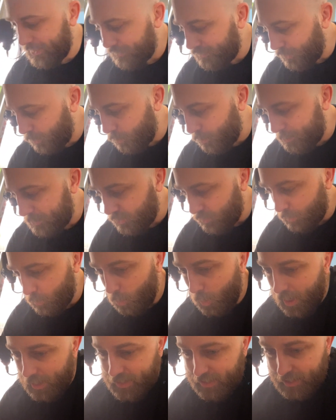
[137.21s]
So we'll be doing
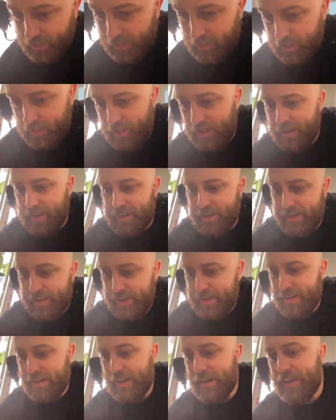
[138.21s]
one here,
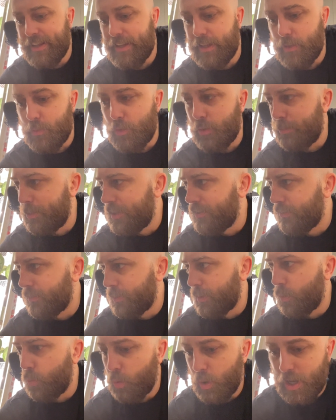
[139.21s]
and then we'll be
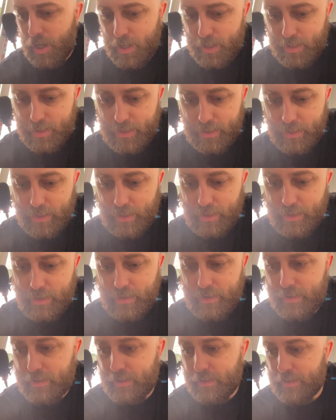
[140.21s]
doing one in